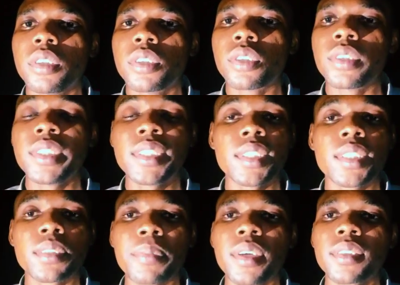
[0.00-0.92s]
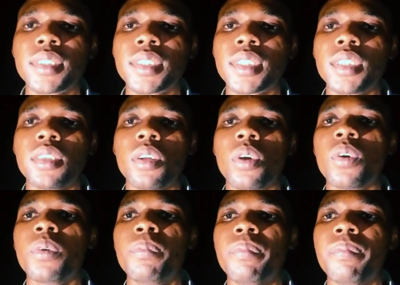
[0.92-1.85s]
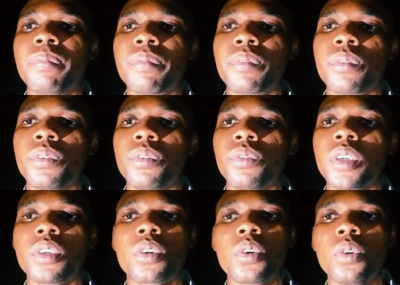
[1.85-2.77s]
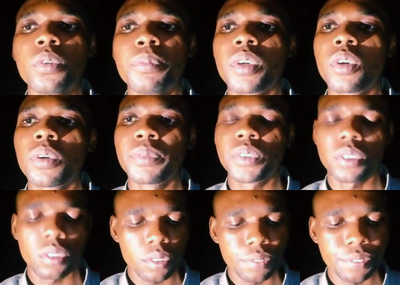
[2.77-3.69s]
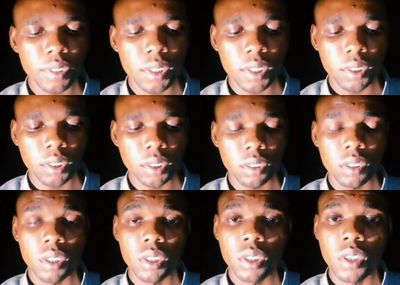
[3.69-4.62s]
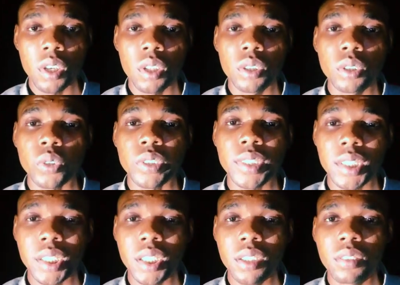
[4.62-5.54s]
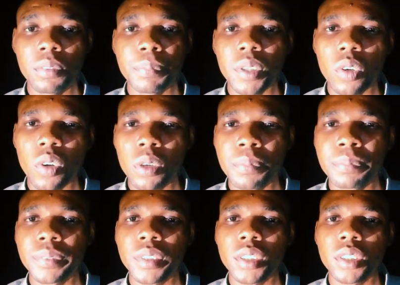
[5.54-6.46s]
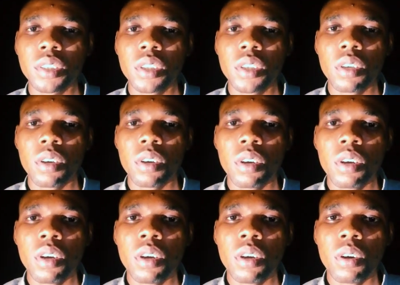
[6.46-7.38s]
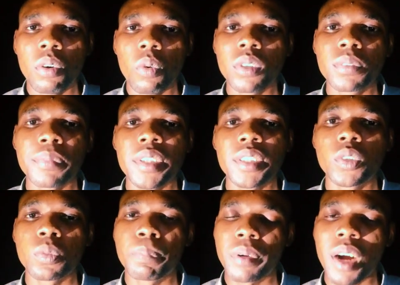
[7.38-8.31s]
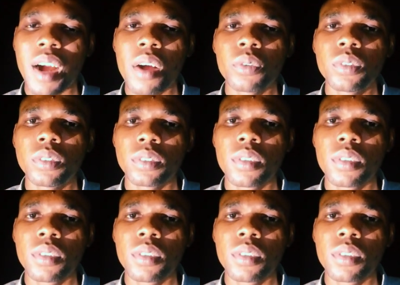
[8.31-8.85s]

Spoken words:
So this is Smart Skill Hub, where your code becomes your confidence, your skill becomes what makes you proud,